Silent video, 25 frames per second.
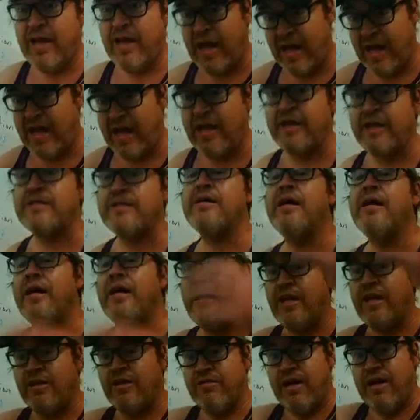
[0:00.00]
hanged,
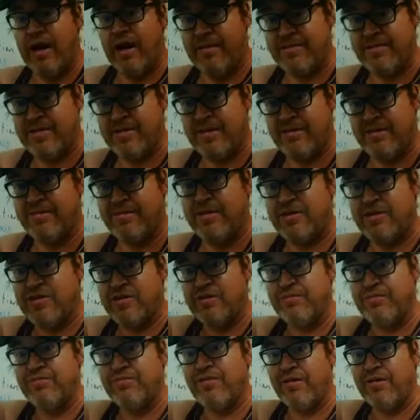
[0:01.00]
he grabs the
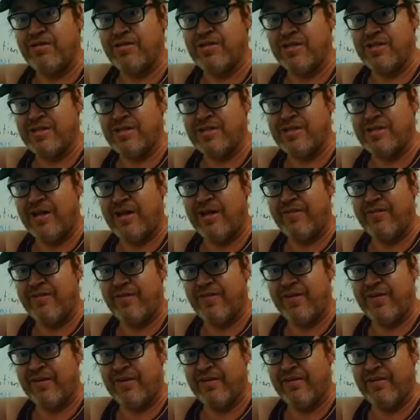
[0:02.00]
two brooches off
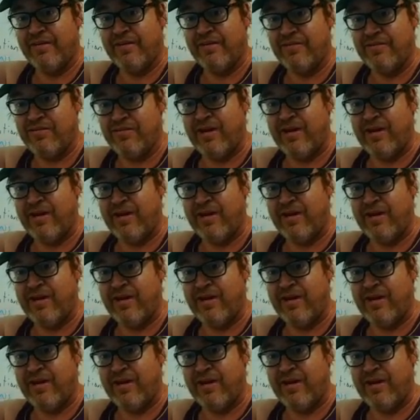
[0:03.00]
of her